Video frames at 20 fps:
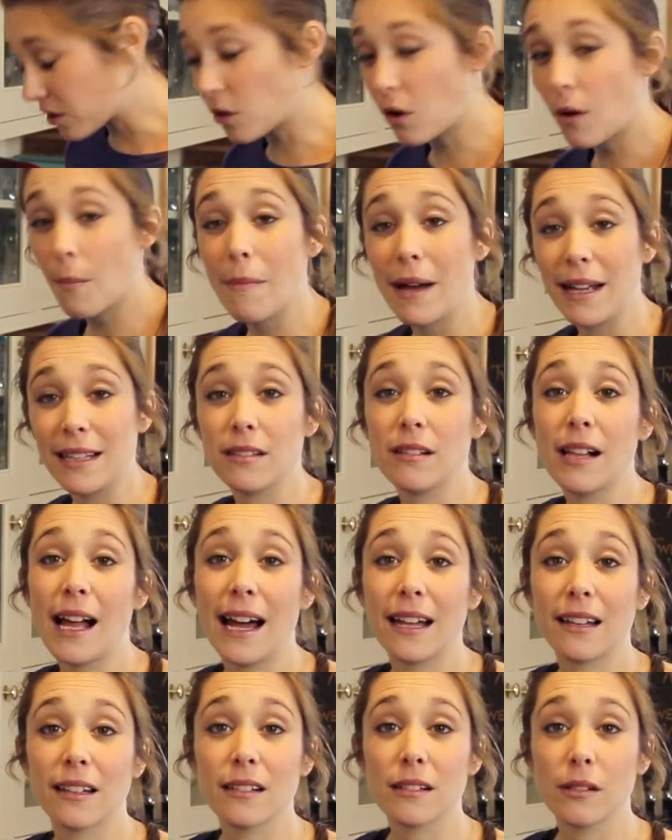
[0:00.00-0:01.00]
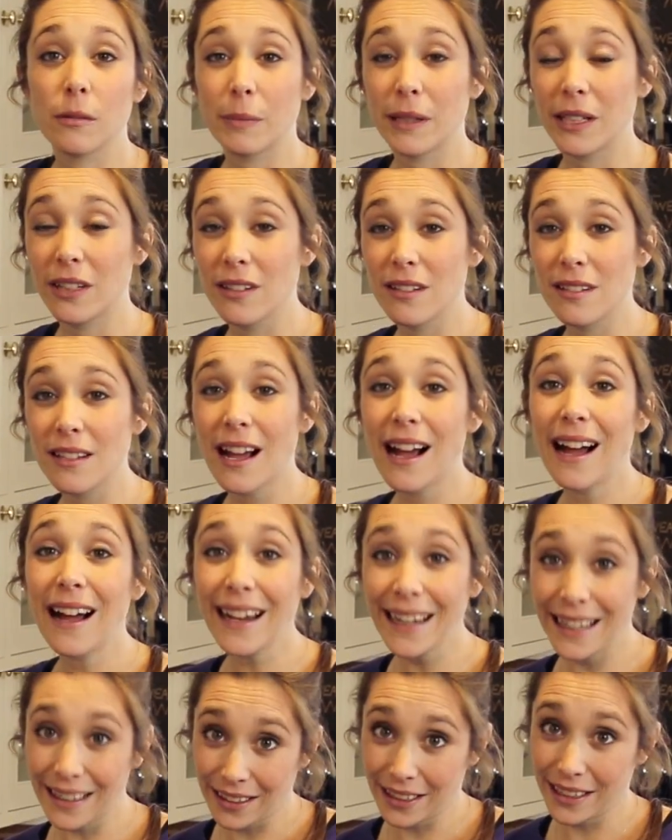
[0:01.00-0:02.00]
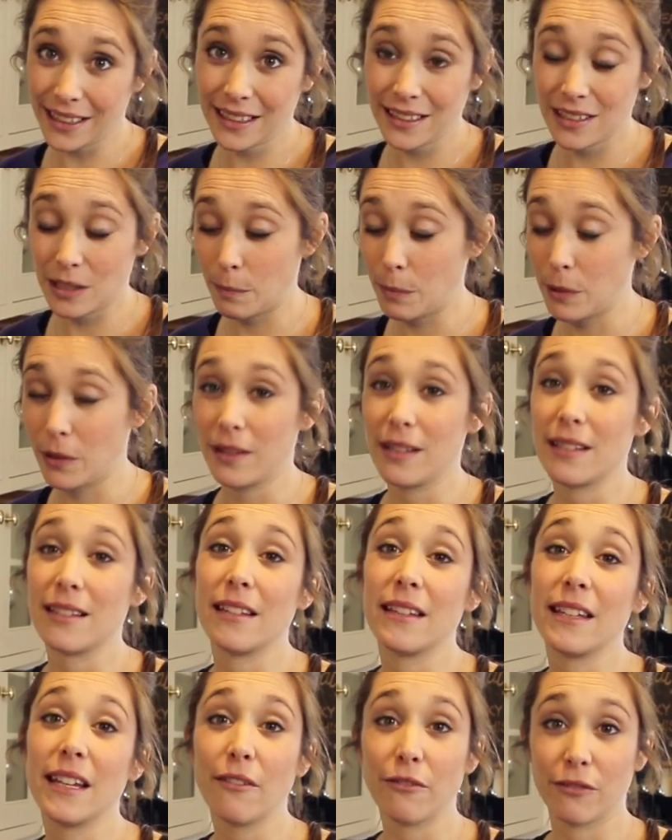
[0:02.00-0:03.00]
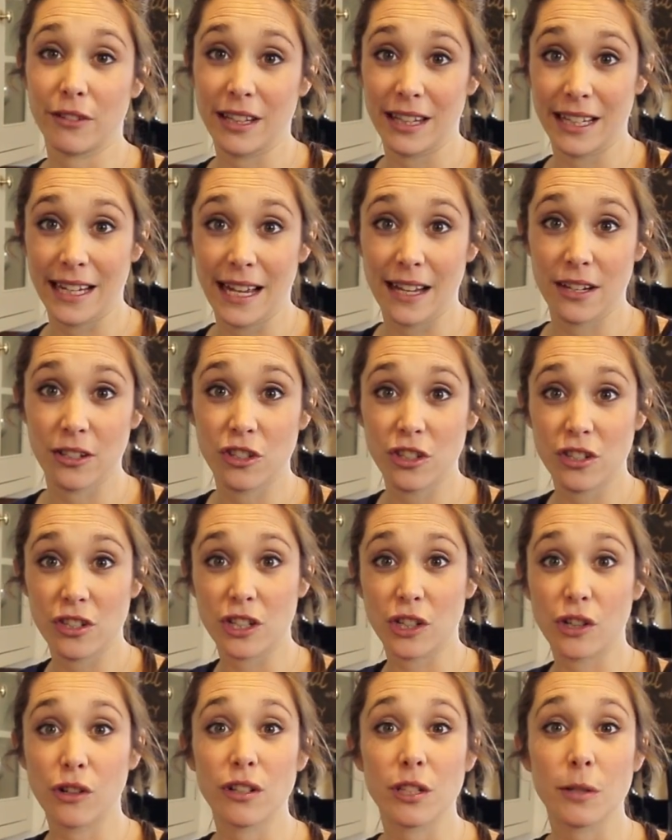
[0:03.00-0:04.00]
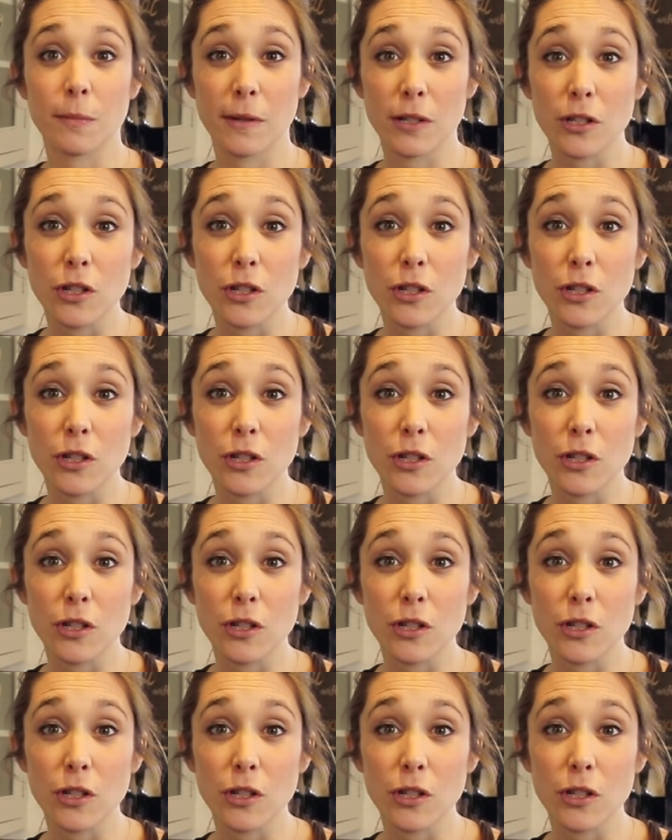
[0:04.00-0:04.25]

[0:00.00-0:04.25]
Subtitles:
got a metal handle, because I like to put this in the oven at the end just to crisp the